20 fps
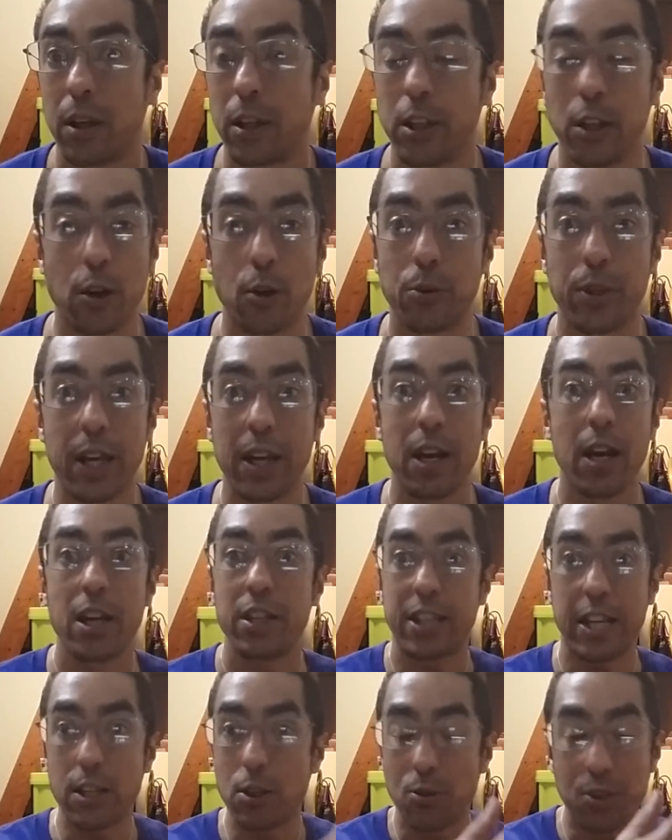They
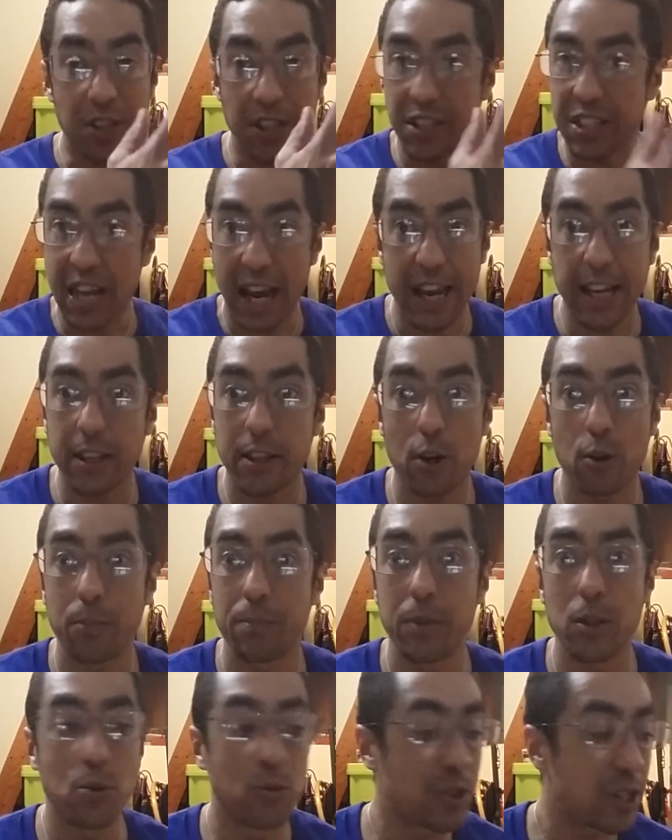used to take their
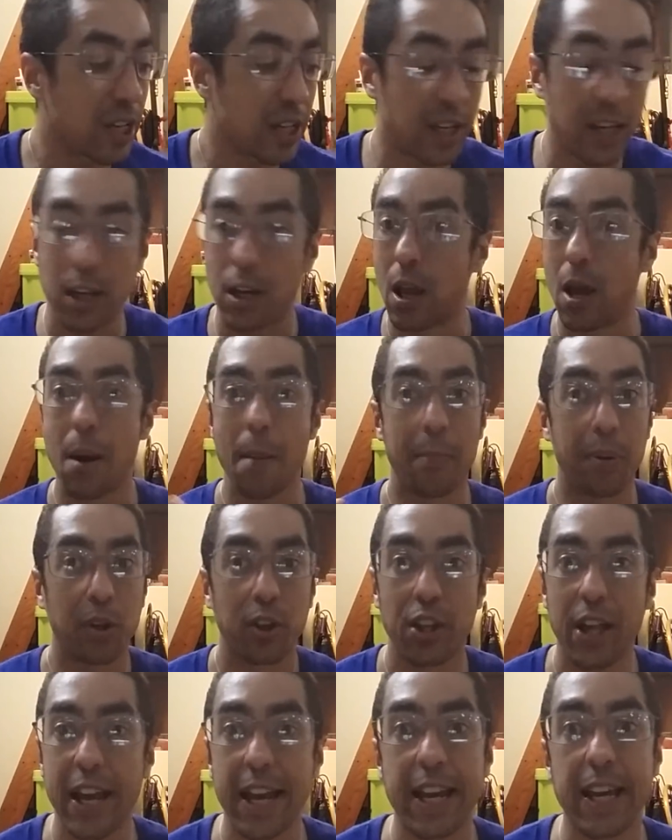music and
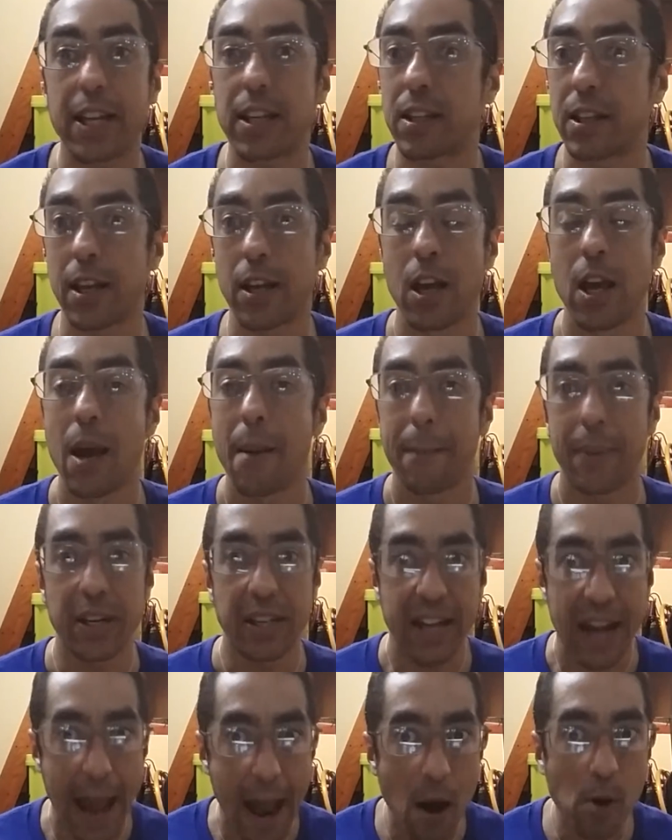play it, but
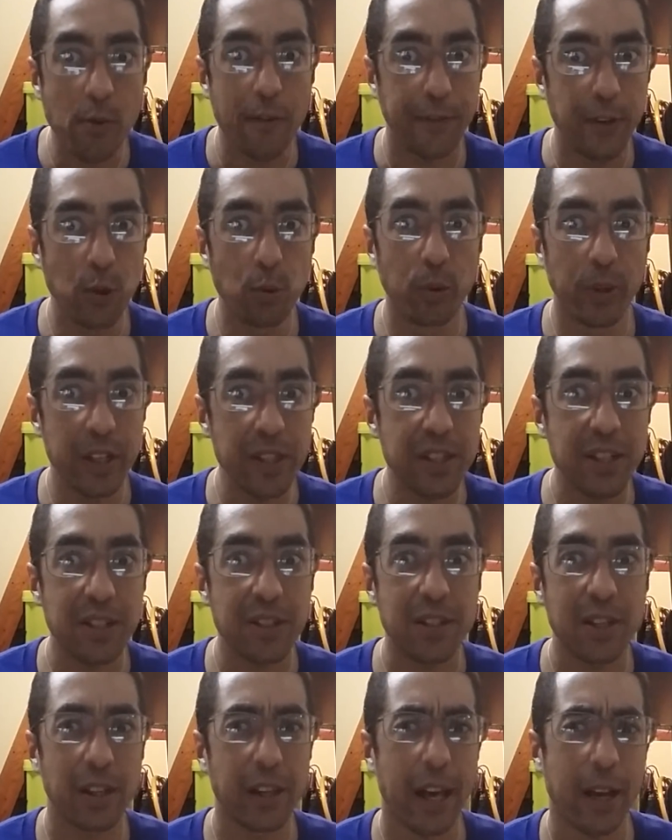now if you
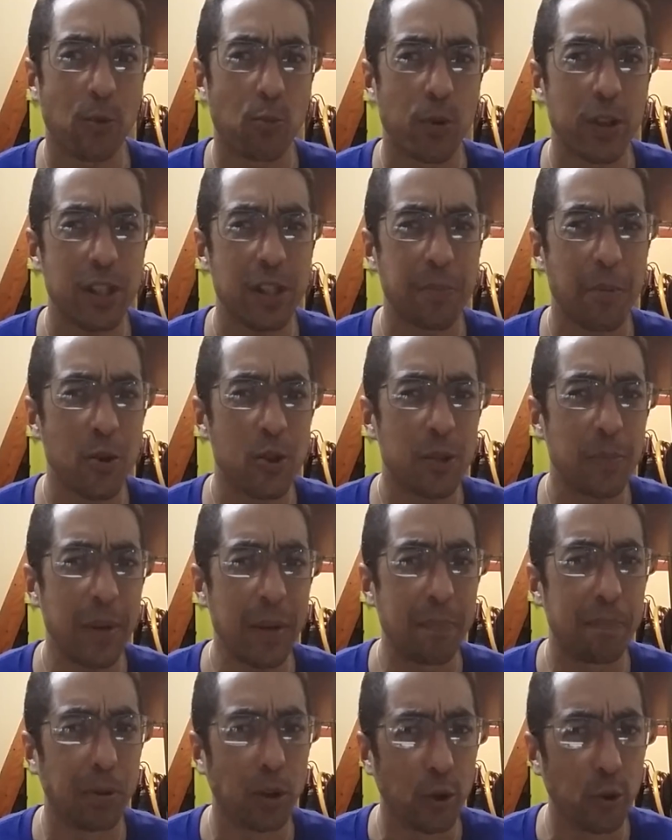listen to like what's supposed to be
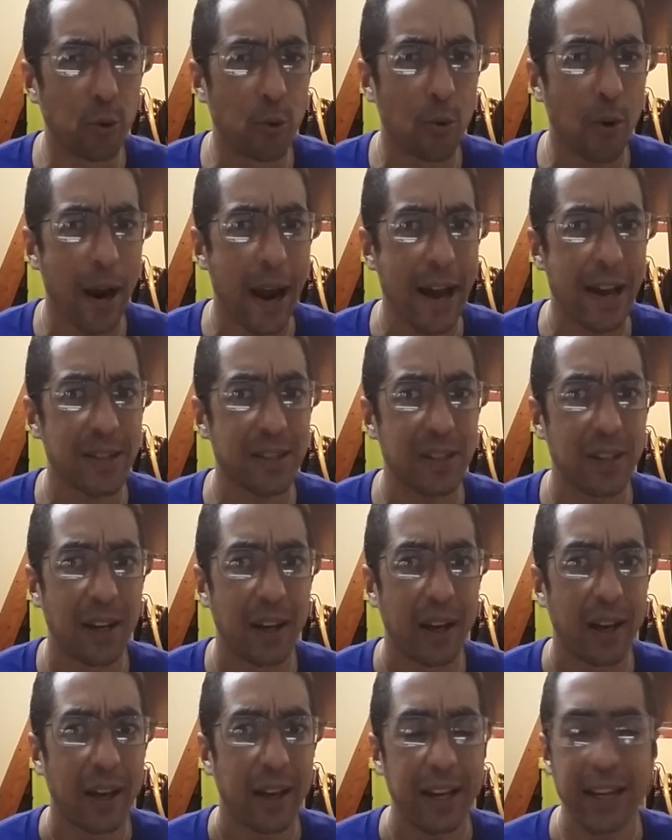bluegrass,
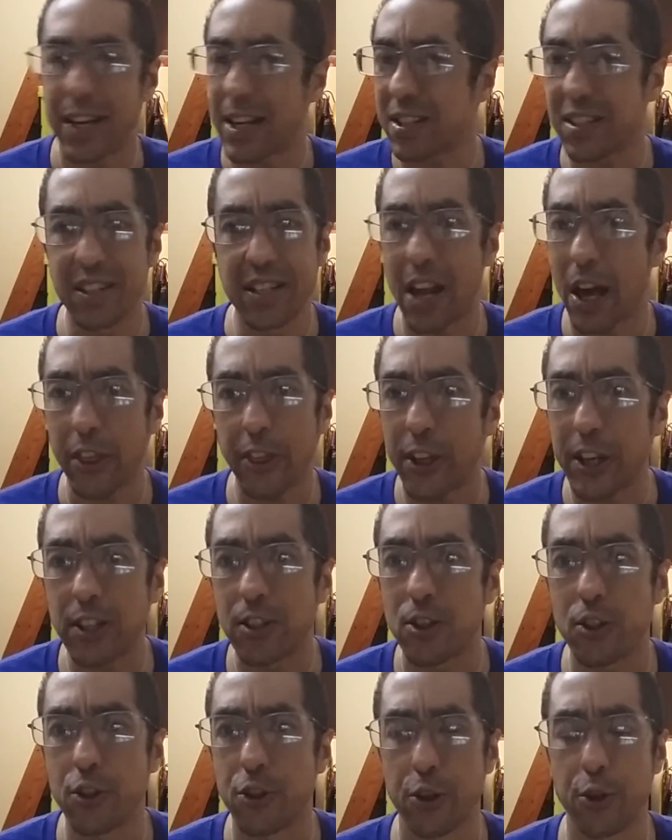it has nothing
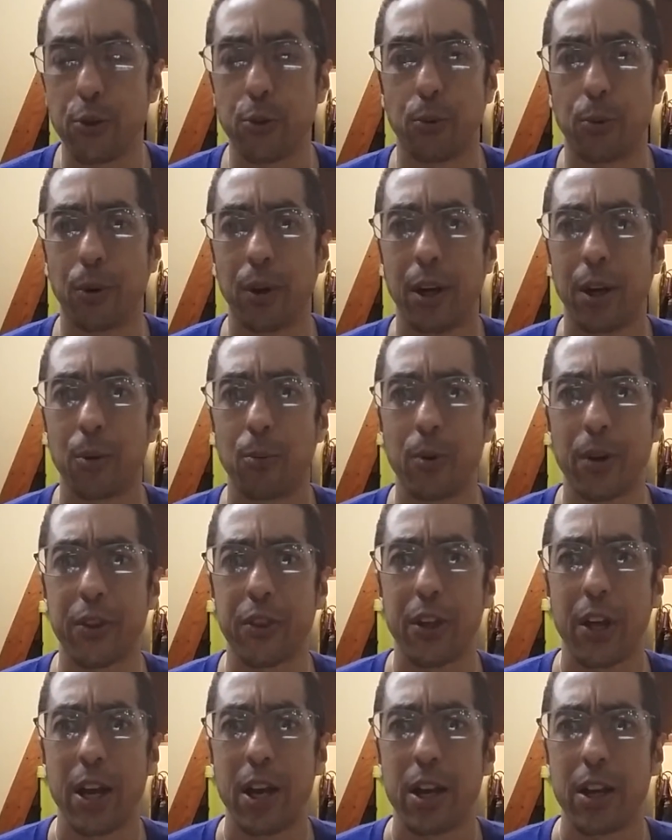to do with
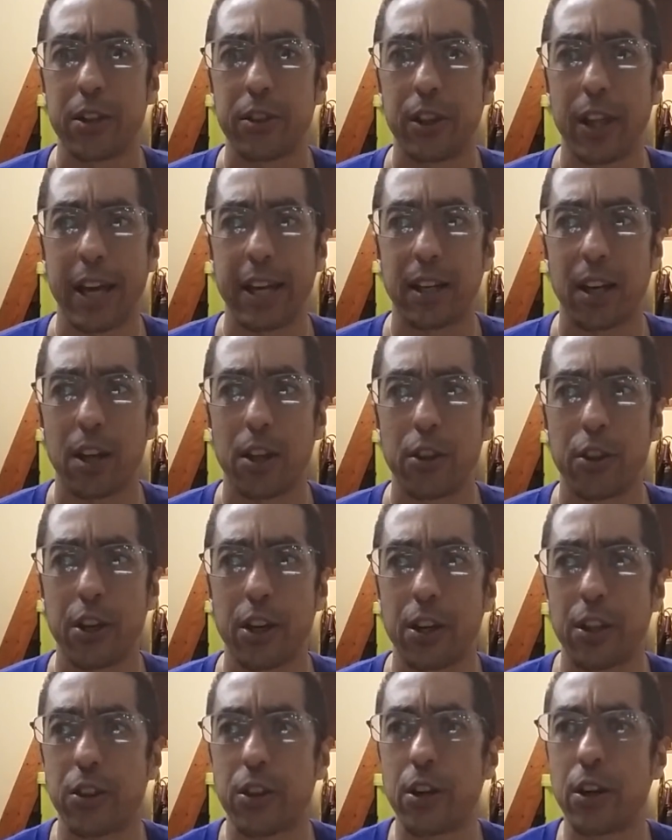like
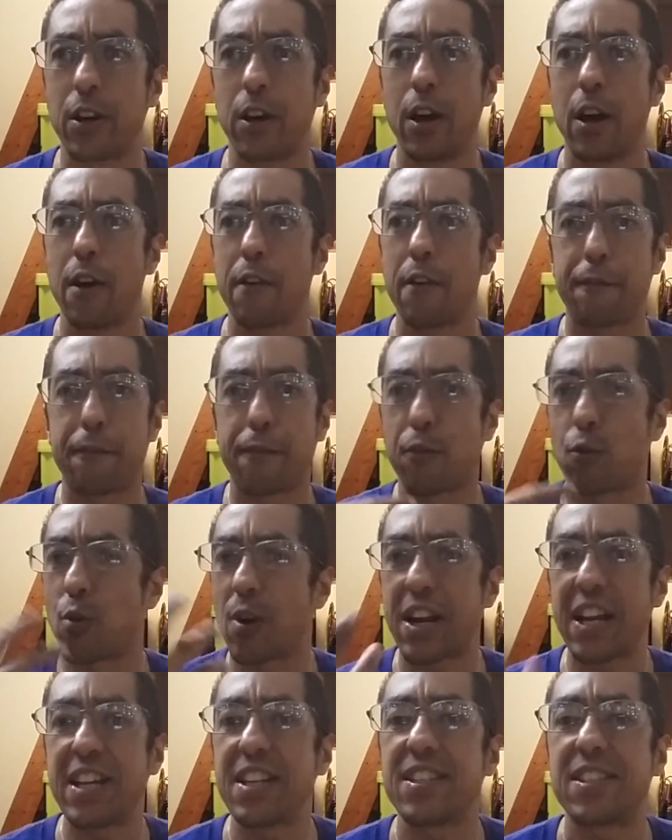the
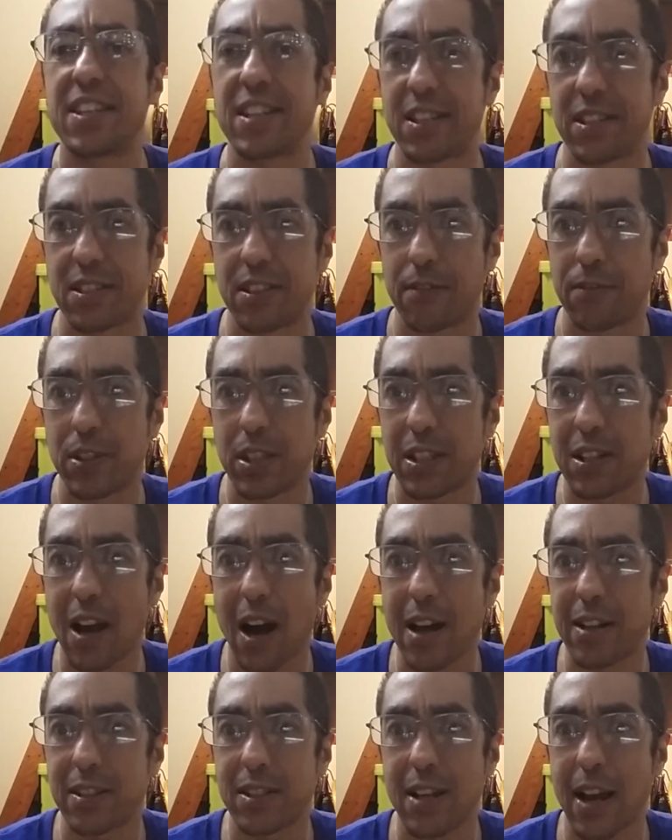phrases of
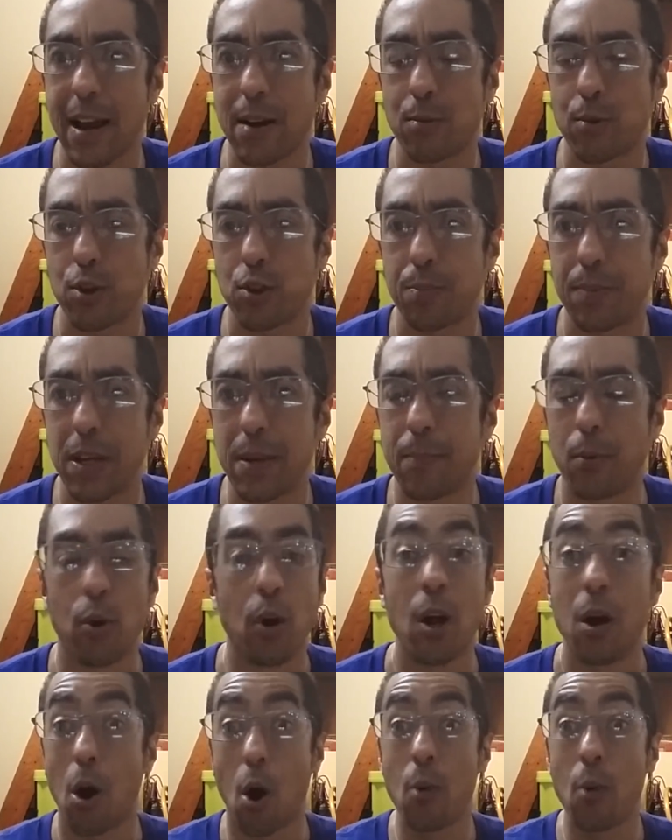Scots-Irish people.